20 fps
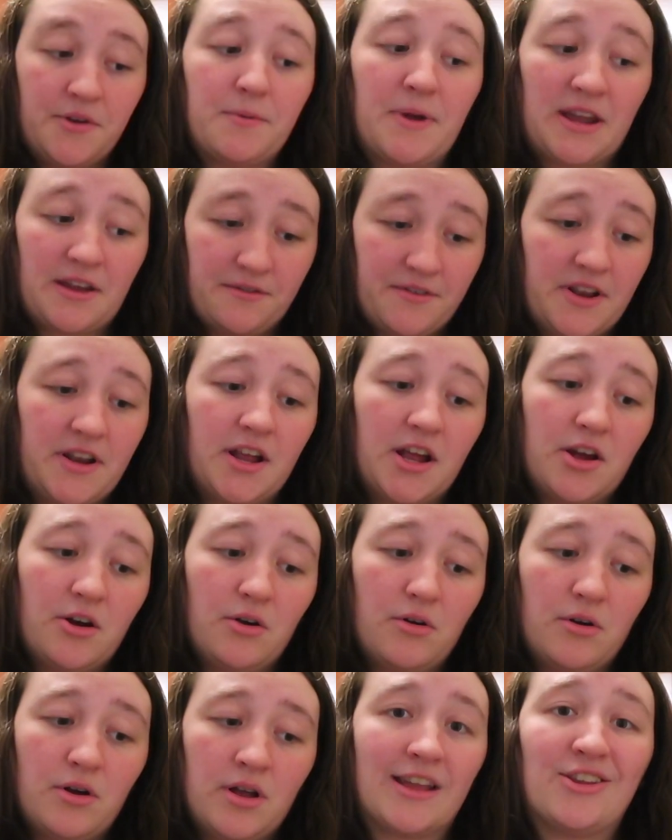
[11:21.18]
you make a
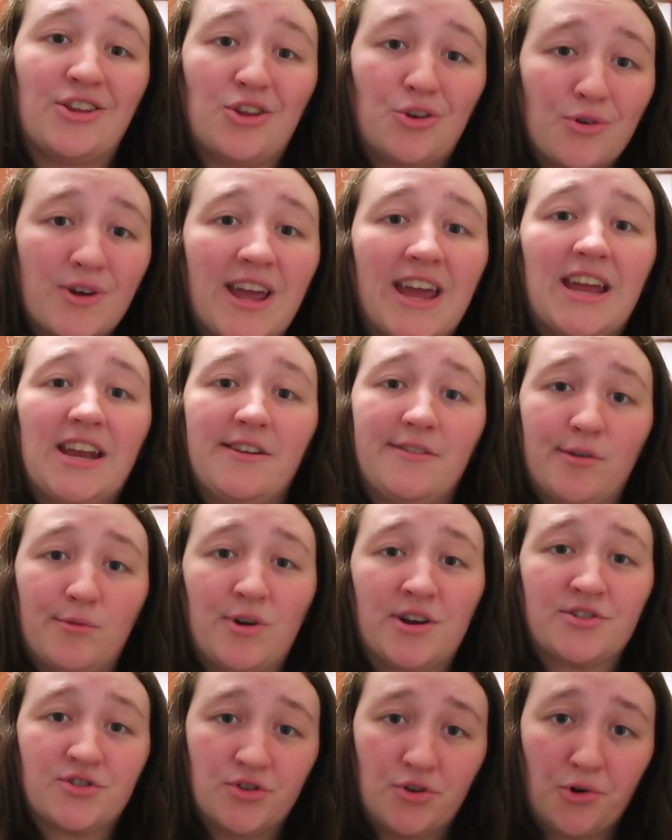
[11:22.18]
video and you can't even
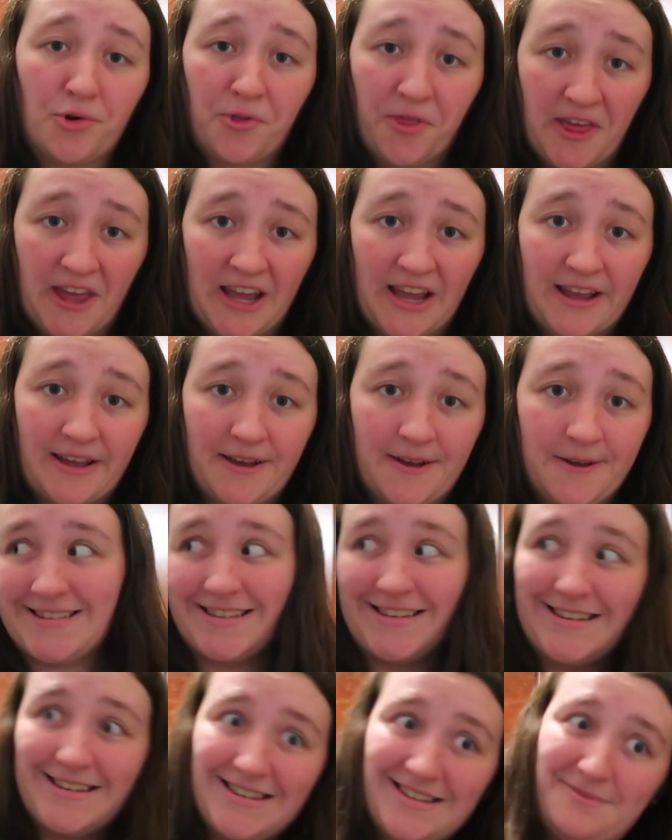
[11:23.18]
watch the whole thing,
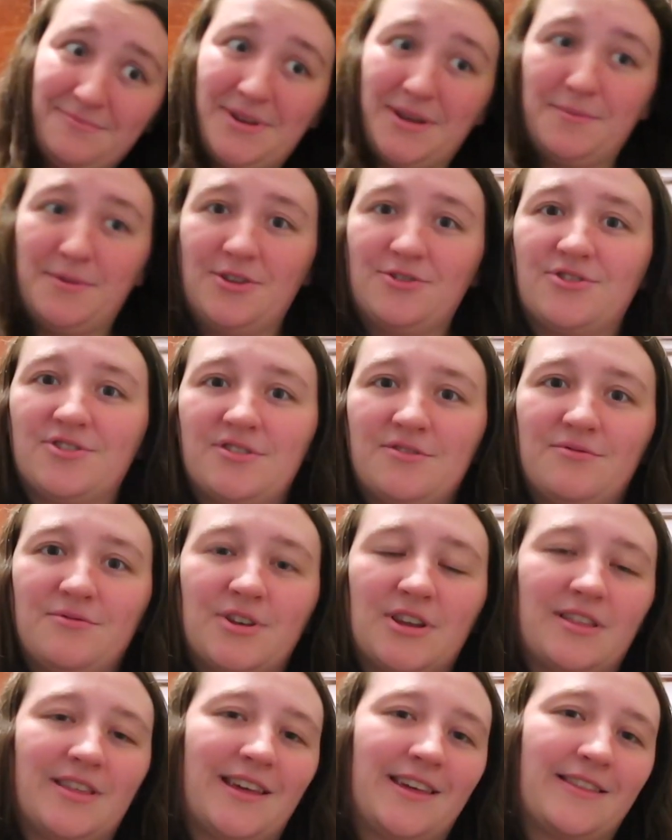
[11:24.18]
maybe you should
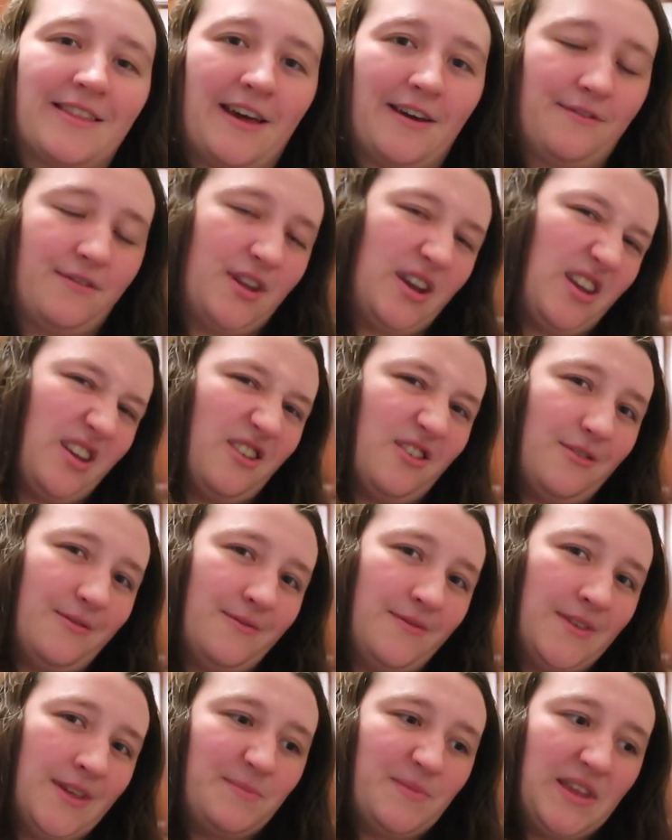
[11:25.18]
rethink that video.
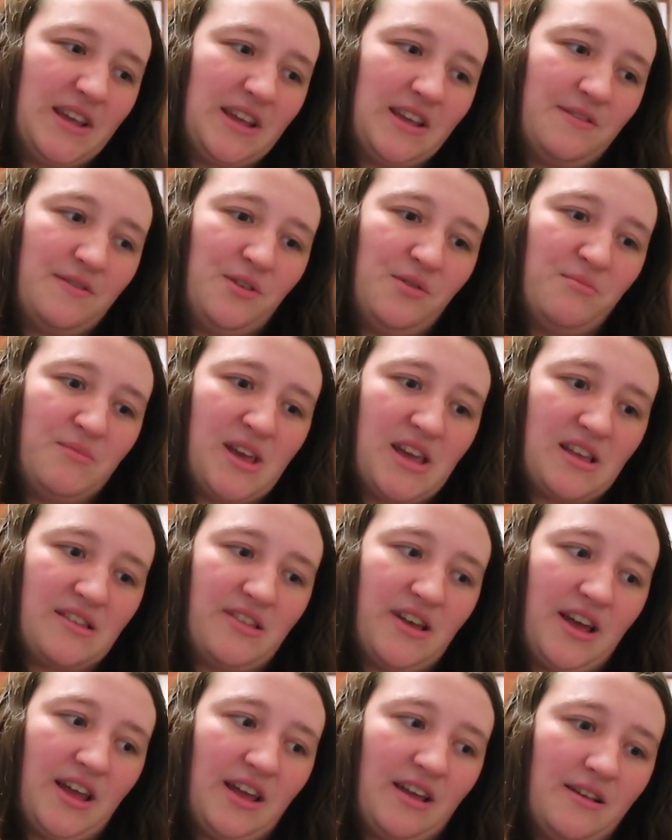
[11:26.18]
Same thing if you make
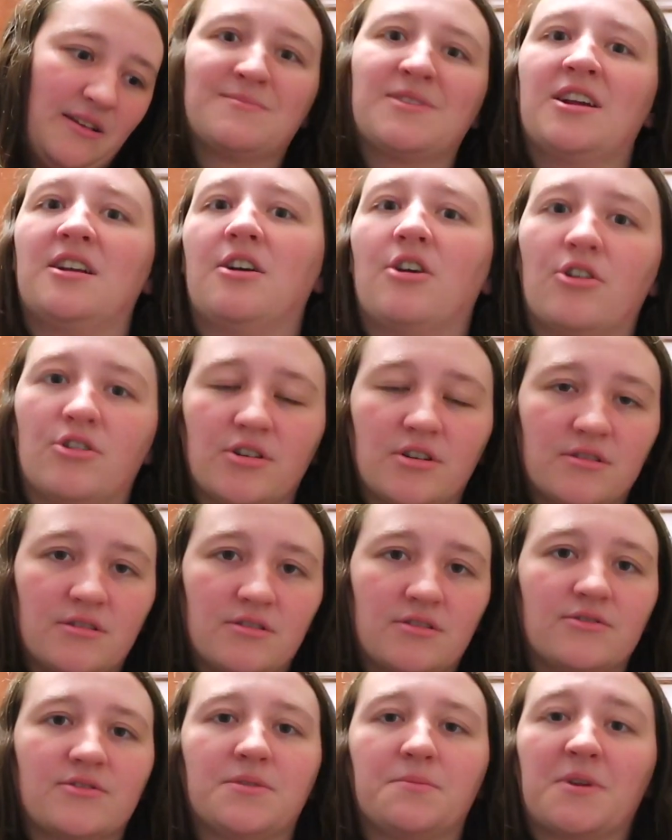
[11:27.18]
like some kind of
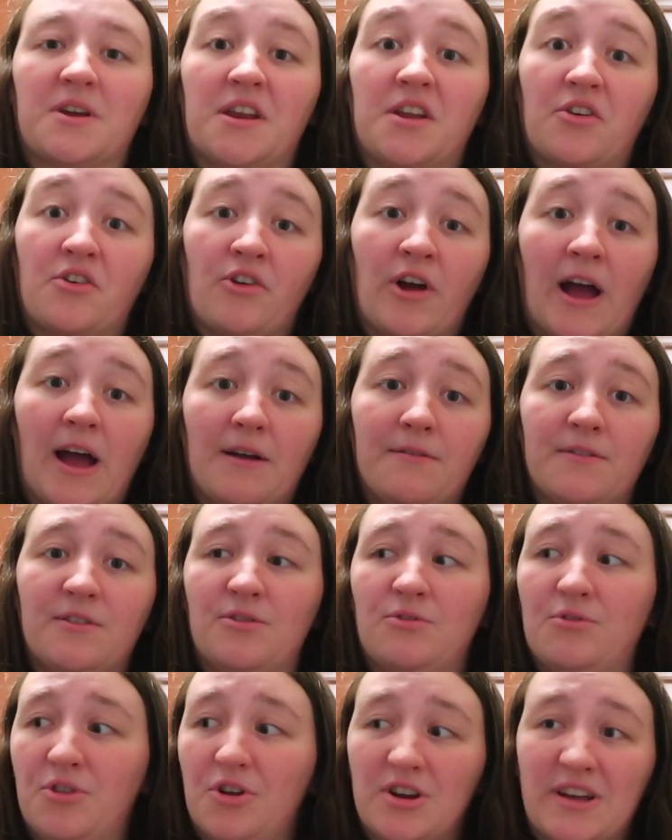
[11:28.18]
art, some kind of crap,
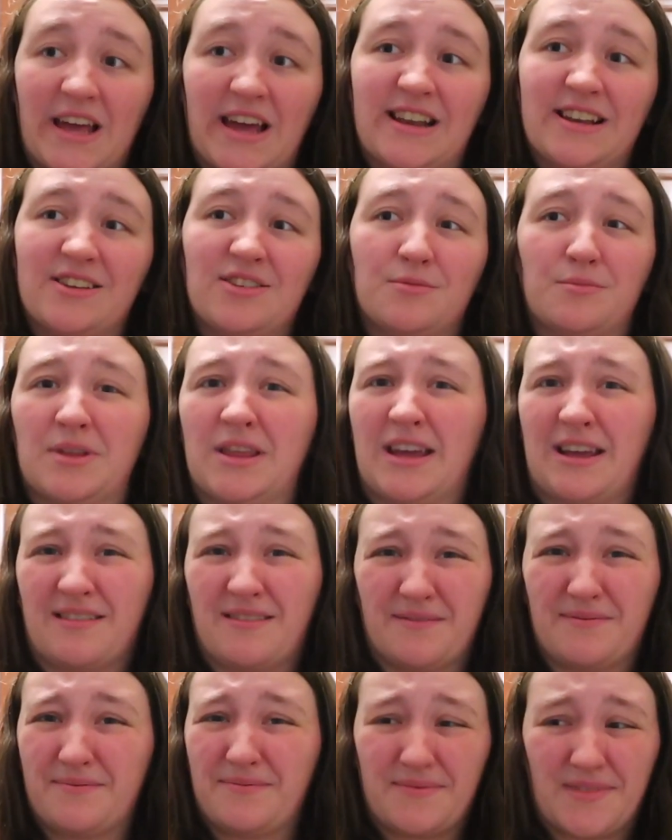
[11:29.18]
and you look at it and you'd be like,
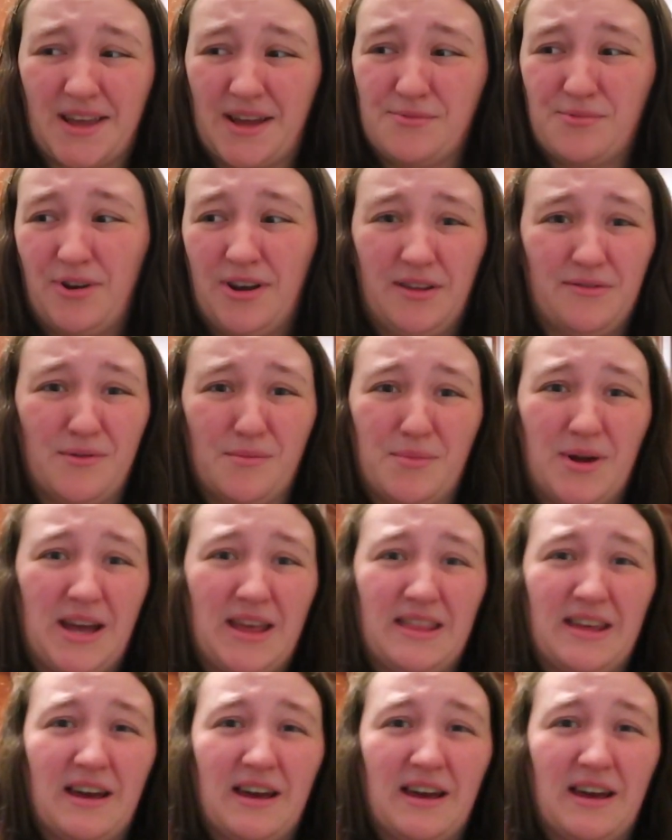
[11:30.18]
I wouldn't even buy